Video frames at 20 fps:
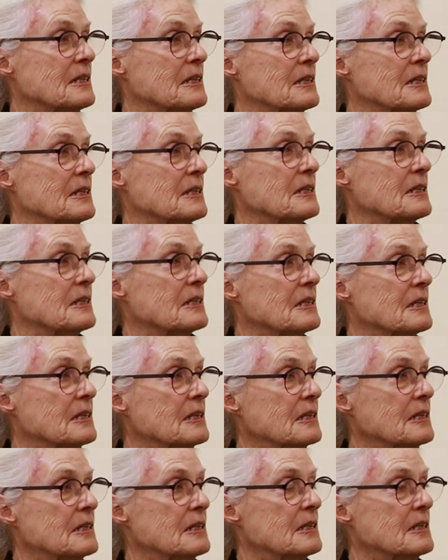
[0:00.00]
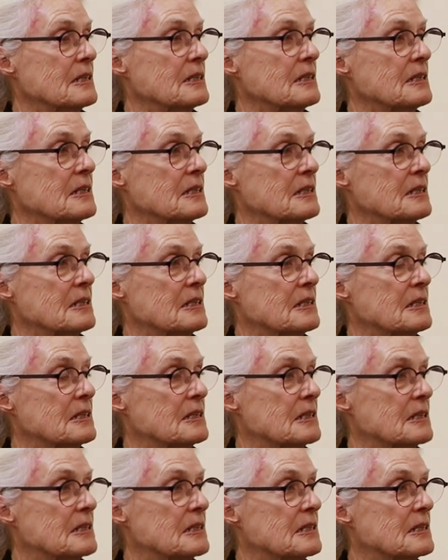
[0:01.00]

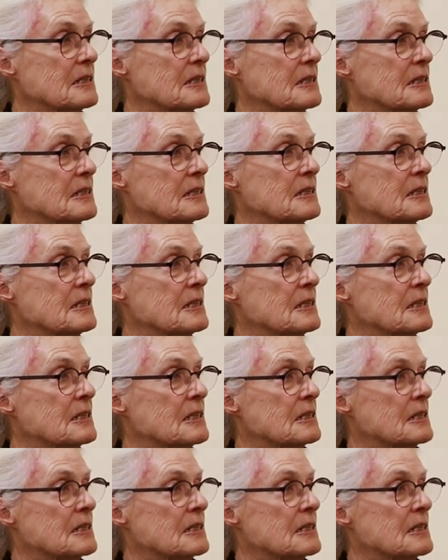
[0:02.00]
(not speaking)